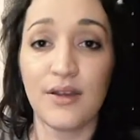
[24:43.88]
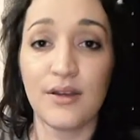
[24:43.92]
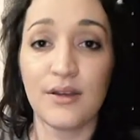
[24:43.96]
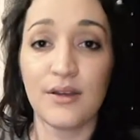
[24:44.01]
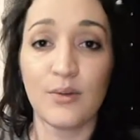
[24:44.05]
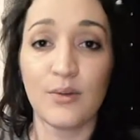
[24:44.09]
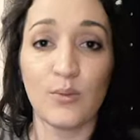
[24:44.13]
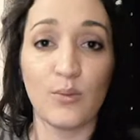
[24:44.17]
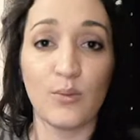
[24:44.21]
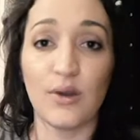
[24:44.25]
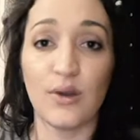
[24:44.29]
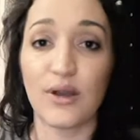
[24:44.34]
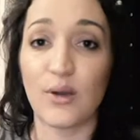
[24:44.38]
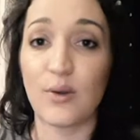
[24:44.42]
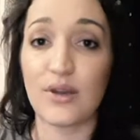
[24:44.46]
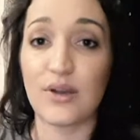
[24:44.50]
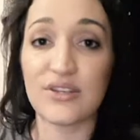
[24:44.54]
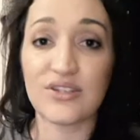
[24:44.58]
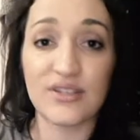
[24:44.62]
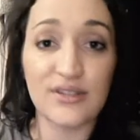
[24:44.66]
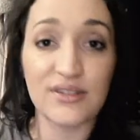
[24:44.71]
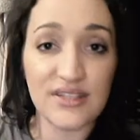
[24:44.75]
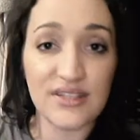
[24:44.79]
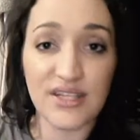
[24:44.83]
what
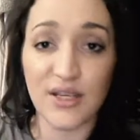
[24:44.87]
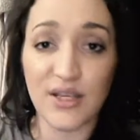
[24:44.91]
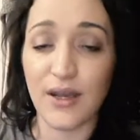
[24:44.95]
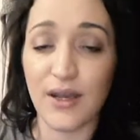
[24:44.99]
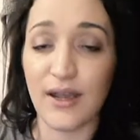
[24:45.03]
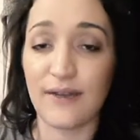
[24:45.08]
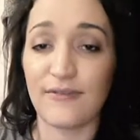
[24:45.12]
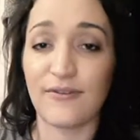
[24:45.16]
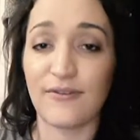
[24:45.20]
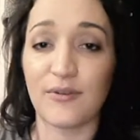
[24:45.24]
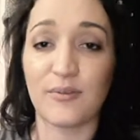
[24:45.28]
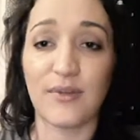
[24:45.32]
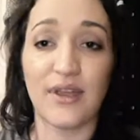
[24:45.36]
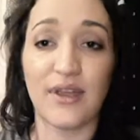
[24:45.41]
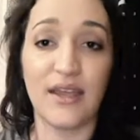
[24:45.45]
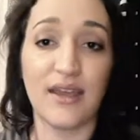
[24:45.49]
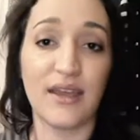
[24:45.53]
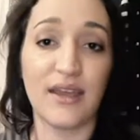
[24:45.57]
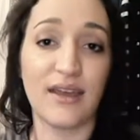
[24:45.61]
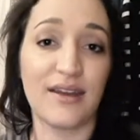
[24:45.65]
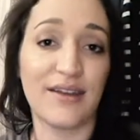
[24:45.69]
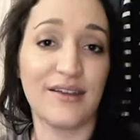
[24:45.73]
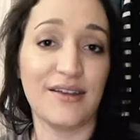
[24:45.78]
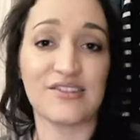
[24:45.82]
questions do you have for
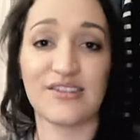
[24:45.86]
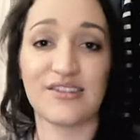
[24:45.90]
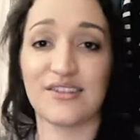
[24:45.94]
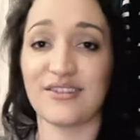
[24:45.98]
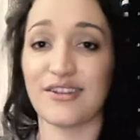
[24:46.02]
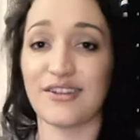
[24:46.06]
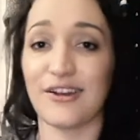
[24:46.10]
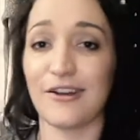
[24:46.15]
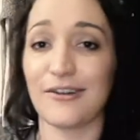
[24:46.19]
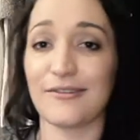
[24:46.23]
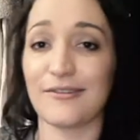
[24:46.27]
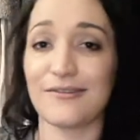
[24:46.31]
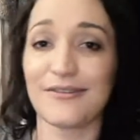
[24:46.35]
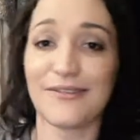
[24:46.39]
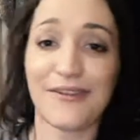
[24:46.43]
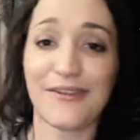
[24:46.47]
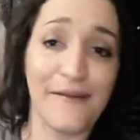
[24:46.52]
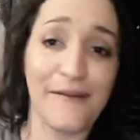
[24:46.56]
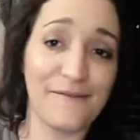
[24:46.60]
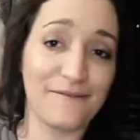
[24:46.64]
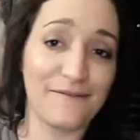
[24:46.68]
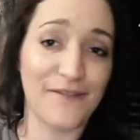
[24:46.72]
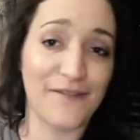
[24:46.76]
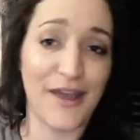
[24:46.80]
me? And I just start
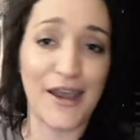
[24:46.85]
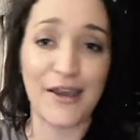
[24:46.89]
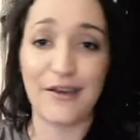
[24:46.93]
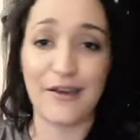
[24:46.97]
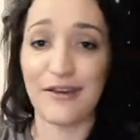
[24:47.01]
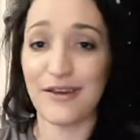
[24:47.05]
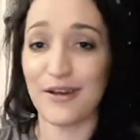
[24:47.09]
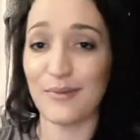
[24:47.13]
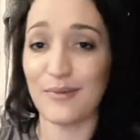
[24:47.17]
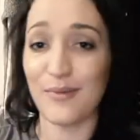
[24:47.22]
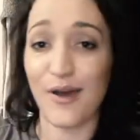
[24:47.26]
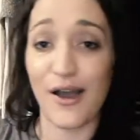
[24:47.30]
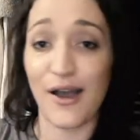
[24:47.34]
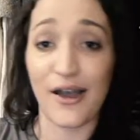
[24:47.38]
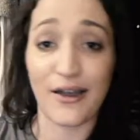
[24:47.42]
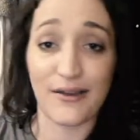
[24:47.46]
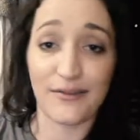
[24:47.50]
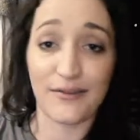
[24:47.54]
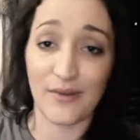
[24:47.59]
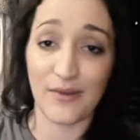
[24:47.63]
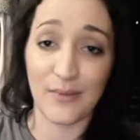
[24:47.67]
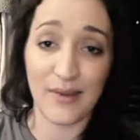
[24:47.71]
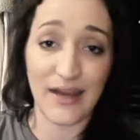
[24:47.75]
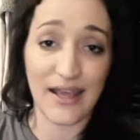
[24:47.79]
firing them off.
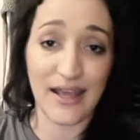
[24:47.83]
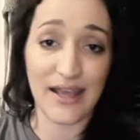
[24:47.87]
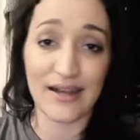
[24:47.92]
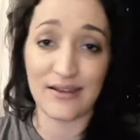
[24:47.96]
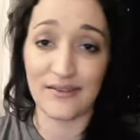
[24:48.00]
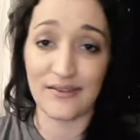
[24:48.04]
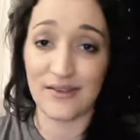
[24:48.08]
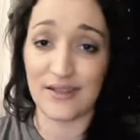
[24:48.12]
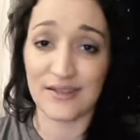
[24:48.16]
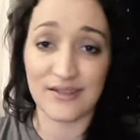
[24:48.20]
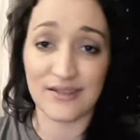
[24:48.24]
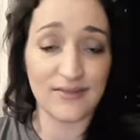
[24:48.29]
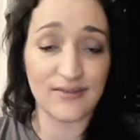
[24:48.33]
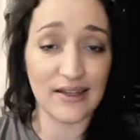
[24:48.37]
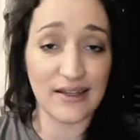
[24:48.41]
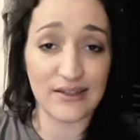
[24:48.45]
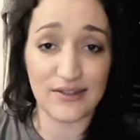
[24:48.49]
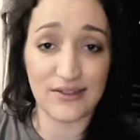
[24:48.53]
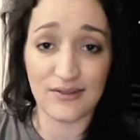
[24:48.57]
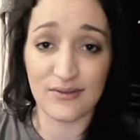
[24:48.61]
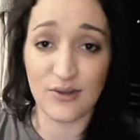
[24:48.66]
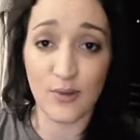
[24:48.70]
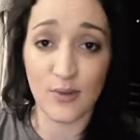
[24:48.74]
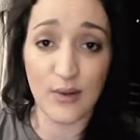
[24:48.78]
I mean, I had a list of like
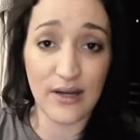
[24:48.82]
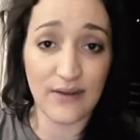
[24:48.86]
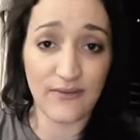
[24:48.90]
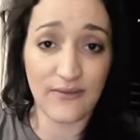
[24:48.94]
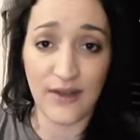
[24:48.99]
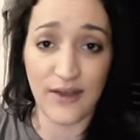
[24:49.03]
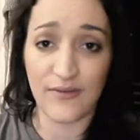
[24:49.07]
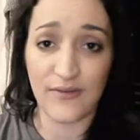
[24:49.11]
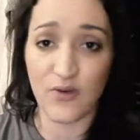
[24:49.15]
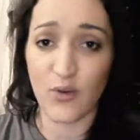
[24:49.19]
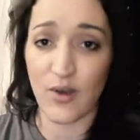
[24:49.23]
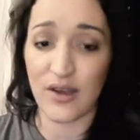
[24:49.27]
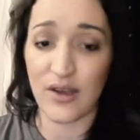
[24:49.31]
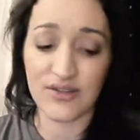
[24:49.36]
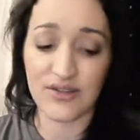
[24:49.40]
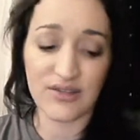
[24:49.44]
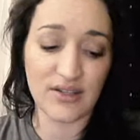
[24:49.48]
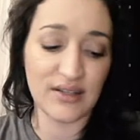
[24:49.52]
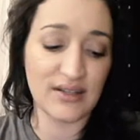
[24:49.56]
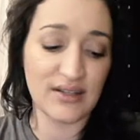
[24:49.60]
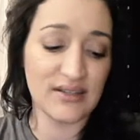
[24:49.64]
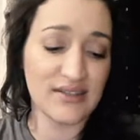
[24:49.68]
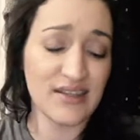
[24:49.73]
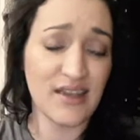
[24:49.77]
25
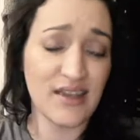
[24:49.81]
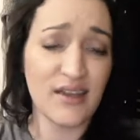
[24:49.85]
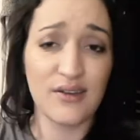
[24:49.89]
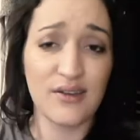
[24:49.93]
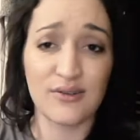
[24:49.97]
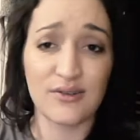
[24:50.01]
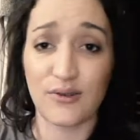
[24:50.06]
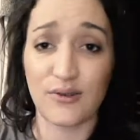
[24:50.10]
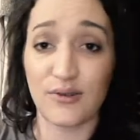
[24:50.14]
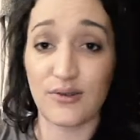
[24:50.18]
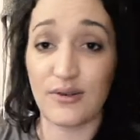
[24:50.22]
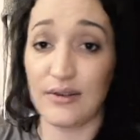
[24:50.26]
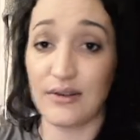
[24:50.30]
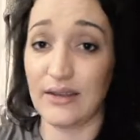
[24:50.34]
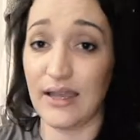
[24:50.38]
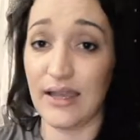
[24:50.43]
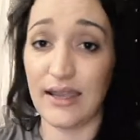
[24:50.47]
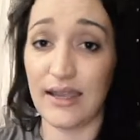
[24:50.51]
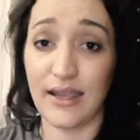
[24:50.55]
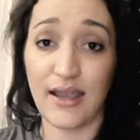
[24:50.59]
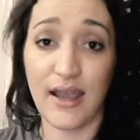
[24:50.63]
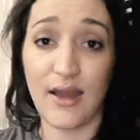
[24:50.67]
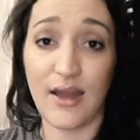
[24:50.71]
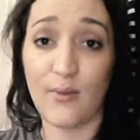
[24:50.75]
questions. Told her,
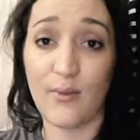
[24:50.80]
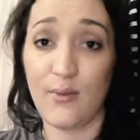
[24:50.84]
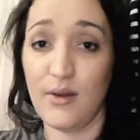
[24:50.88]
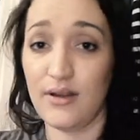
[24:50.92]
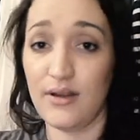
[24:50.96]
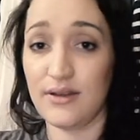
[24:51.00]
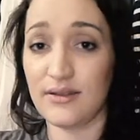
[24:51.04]
like, I want,